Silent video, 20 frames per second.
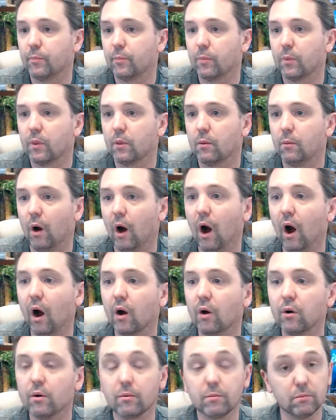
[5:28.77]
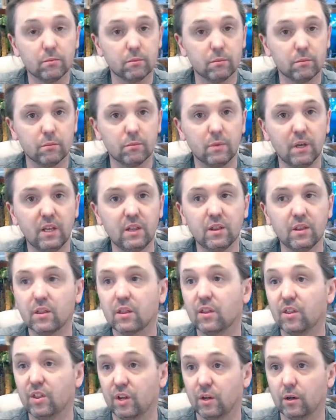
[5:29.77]
are in
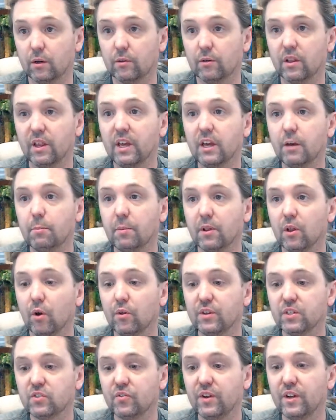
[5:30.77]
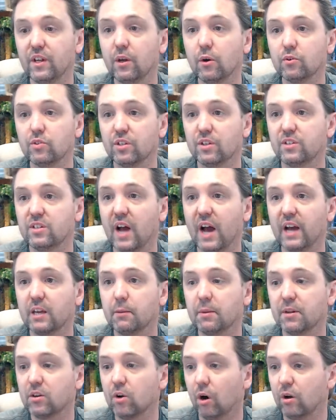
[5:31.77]
the link below this video to the document
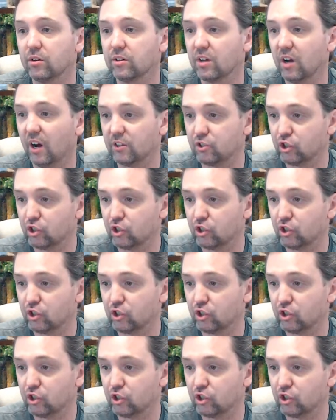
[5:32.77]
called cut sheet